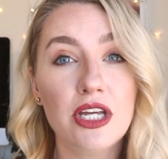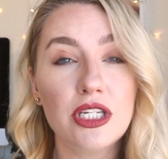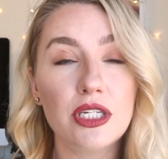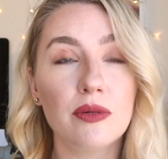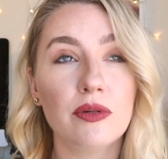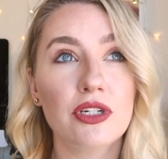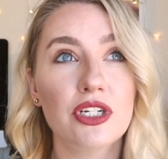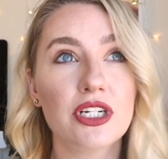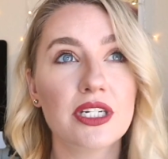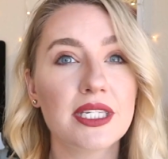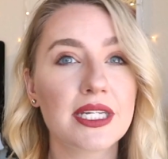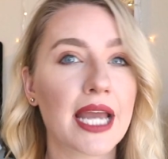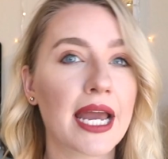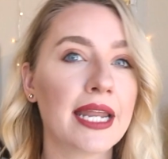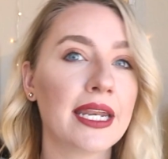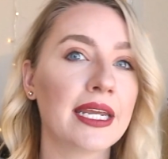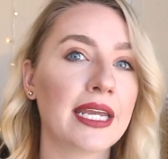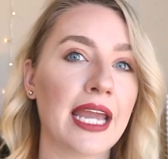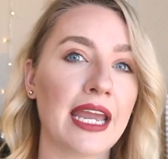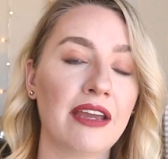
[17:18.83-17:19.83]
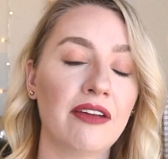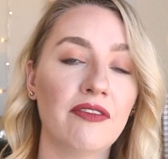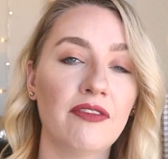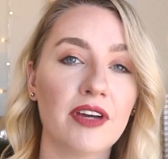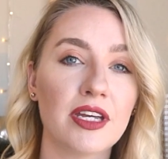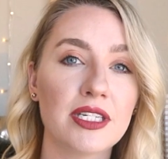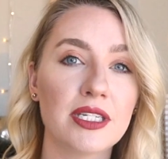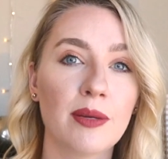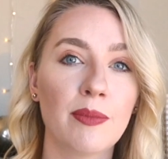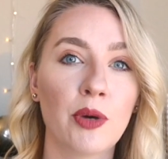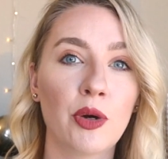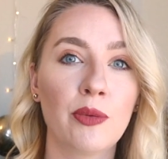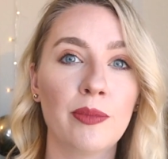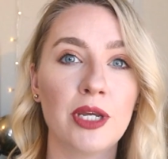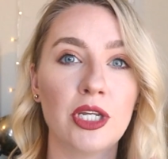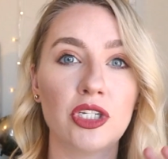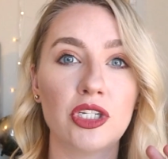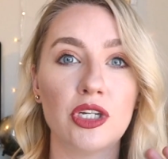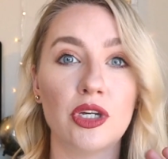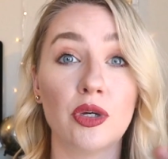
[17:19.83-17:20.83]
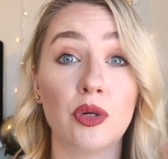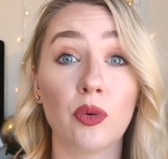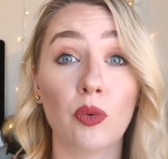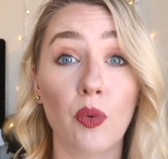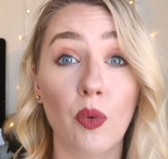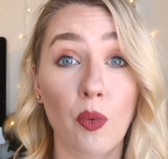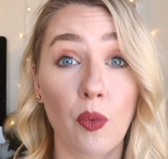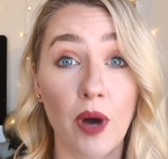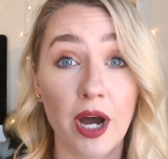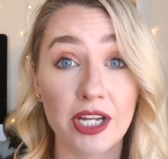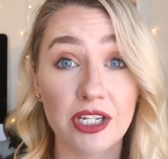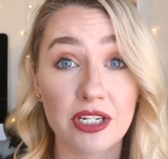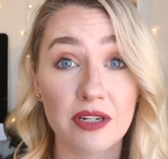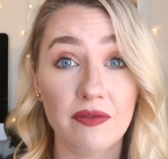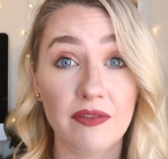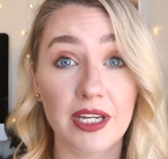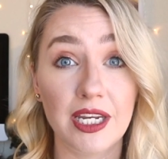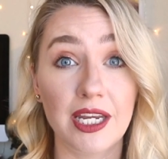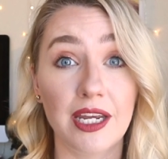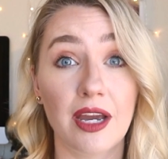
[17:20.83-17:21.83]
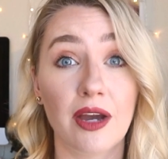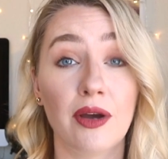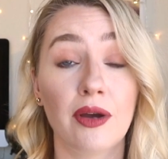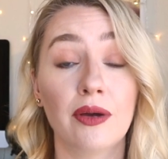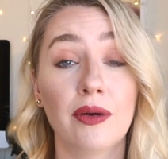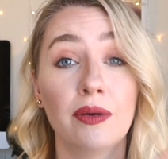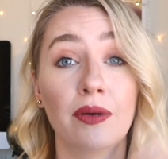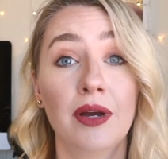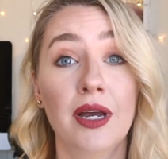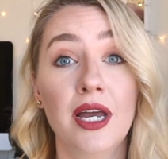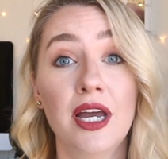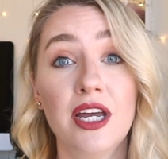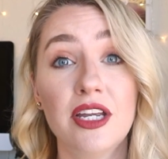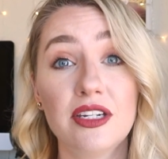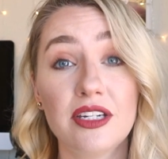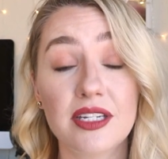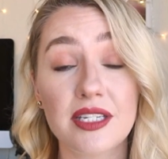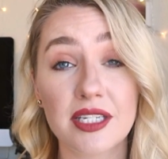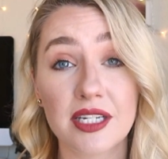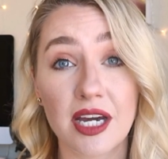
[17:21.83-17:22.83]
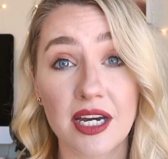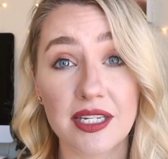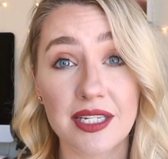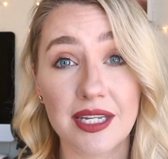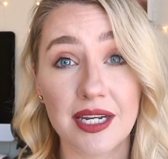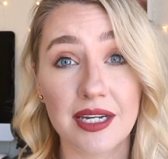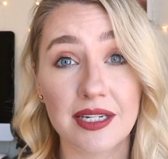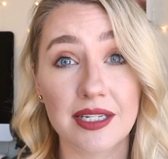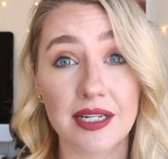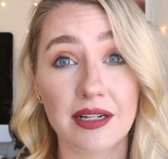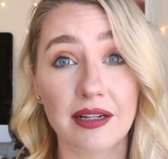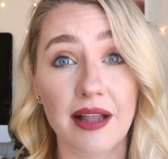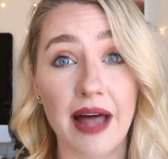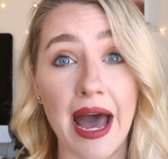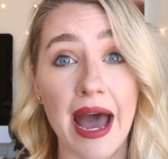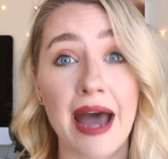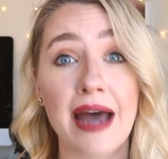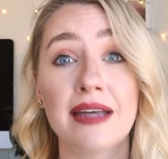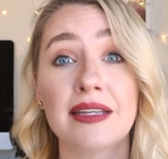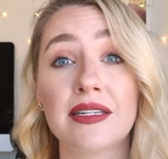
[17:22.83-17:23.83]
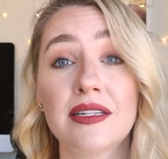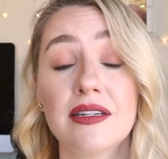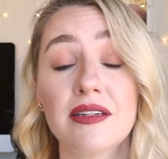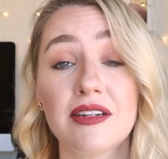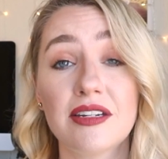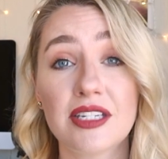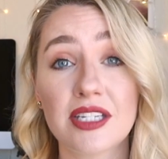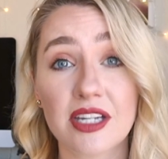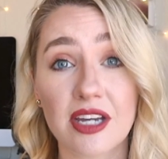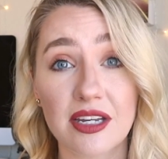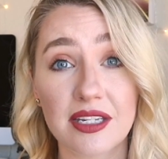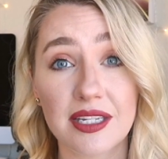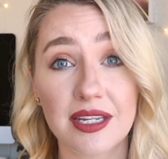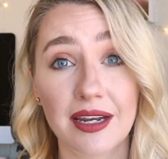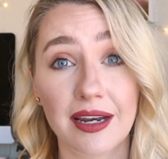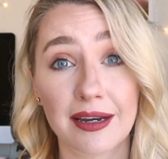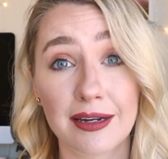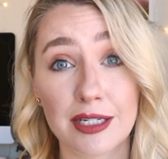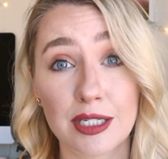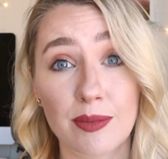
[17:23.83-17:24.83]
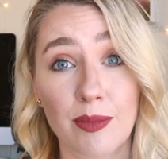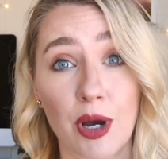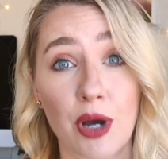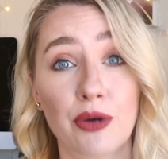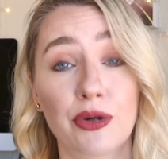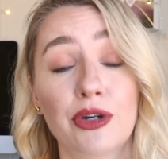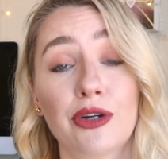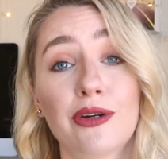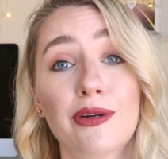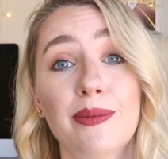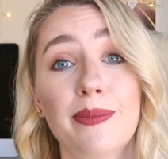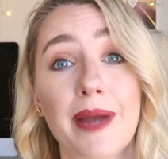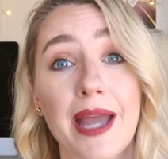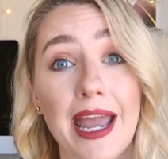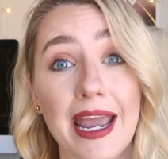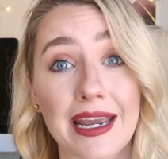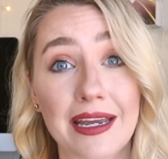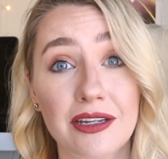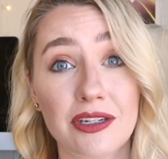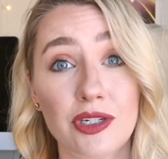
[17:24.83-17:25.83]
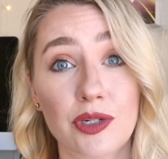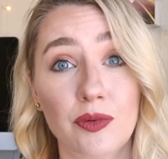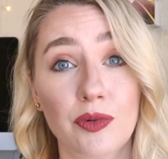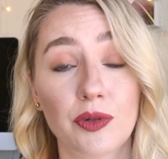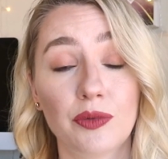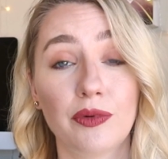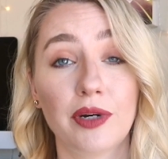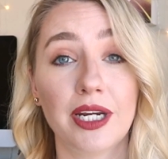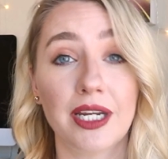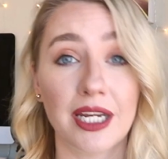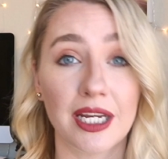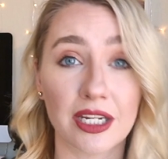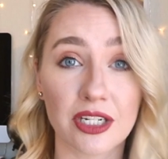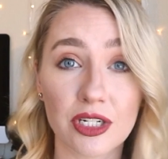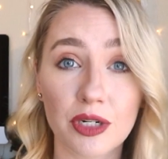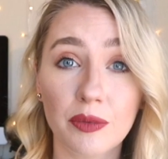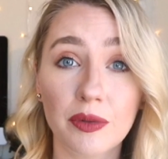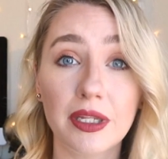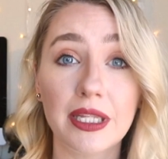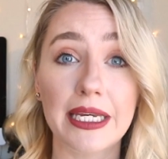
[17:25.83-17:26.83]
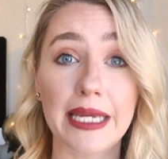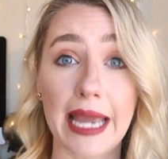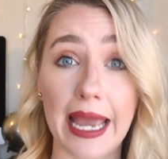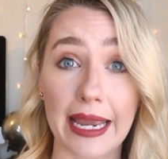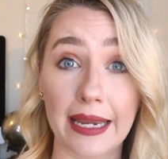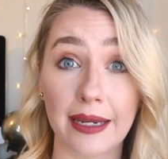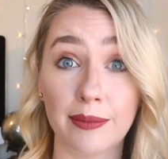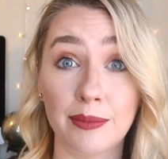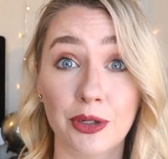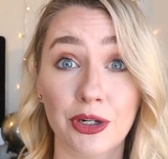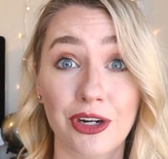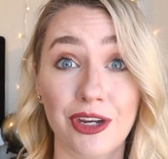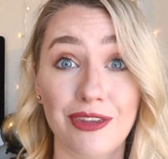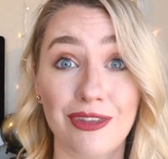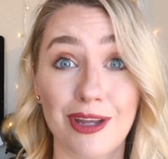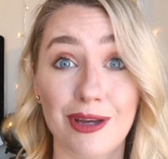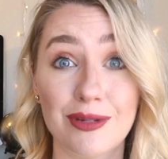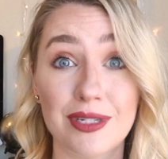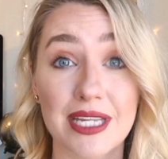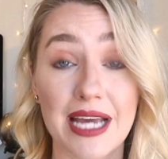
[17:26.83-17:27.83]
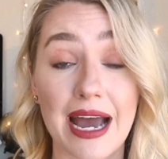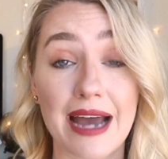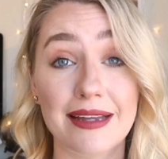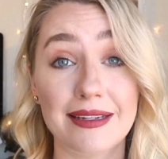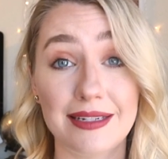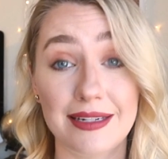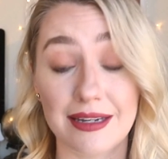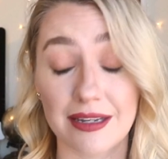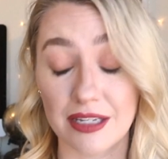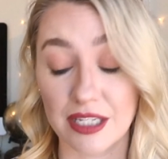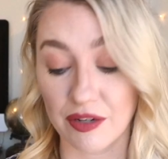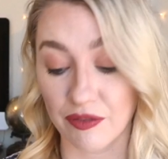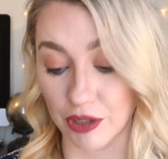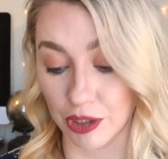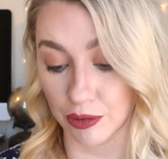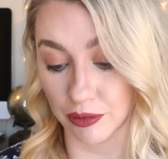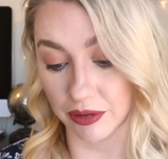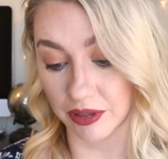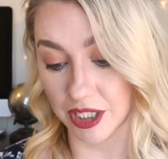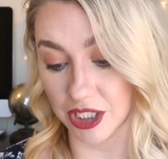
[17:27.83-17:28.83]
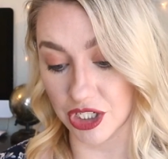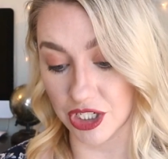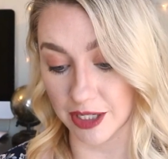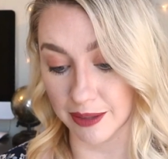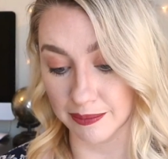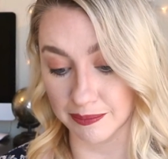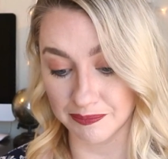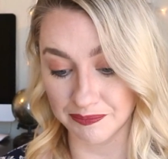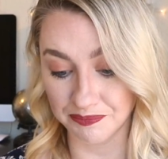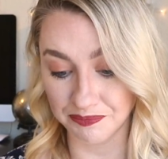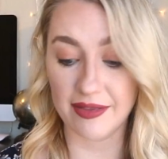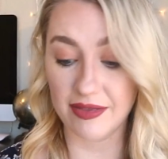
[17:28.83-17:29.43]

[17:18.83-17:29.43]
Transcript: So it just kind of gave us a moment to watch a video, discuss it as a class, discuss it in a small group, and do a reading to really hammer in those ideas for the religion.